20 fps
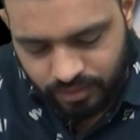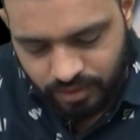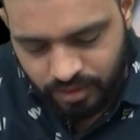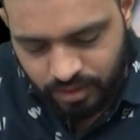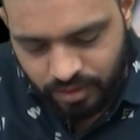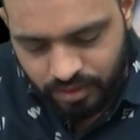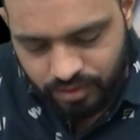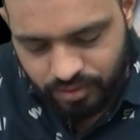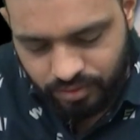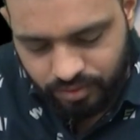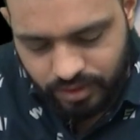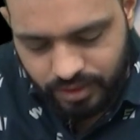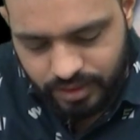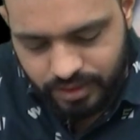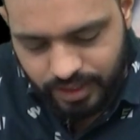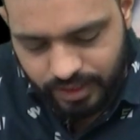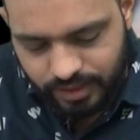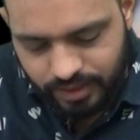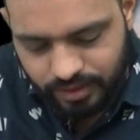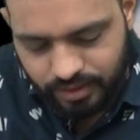So these
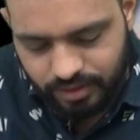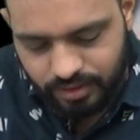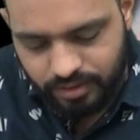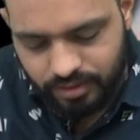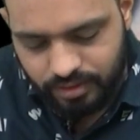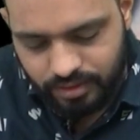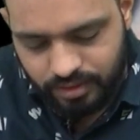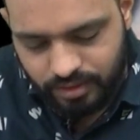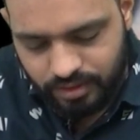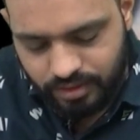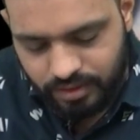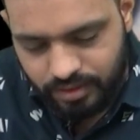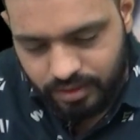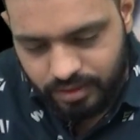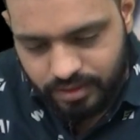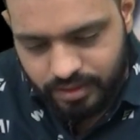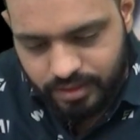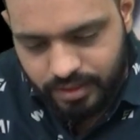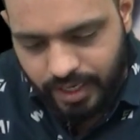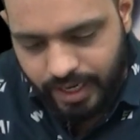are the
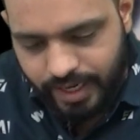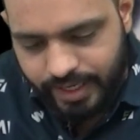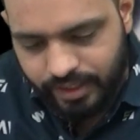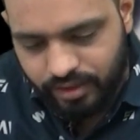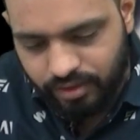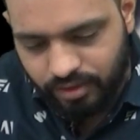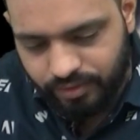site of